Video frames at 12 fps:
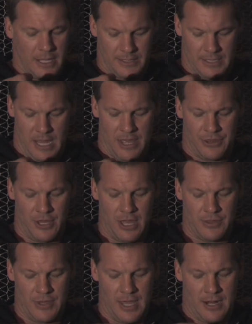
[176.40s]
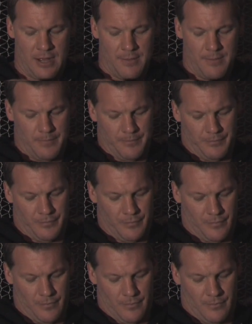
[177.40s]
because I thought that um,
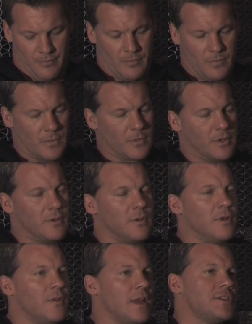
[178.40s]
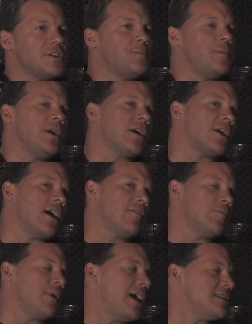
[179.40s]
that just being a
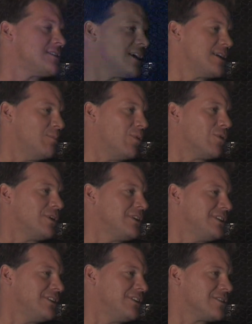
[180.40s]
cover band is kind of boring.